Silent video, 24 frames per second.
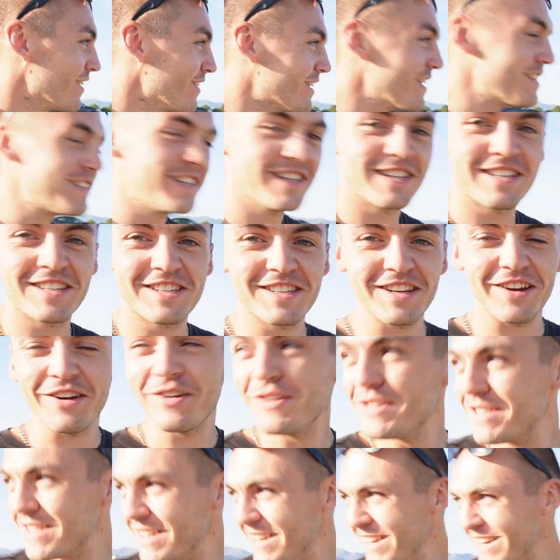This is so
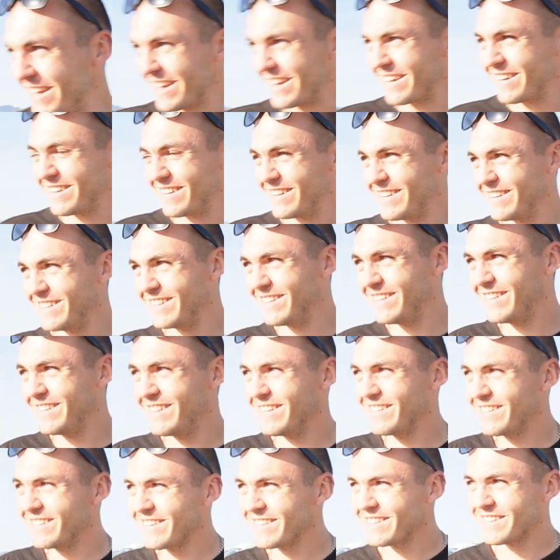sick.
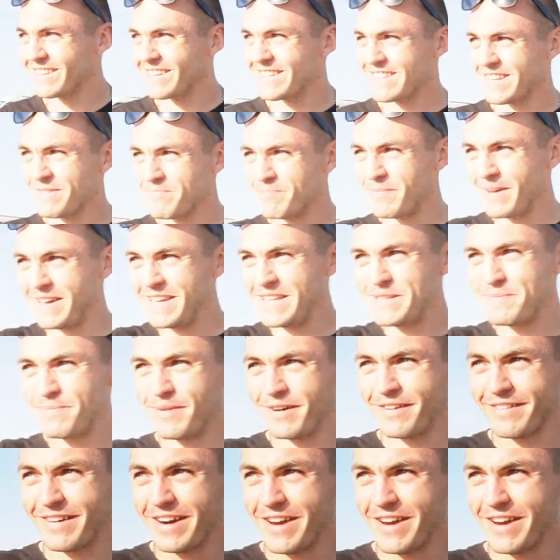There's a beach bar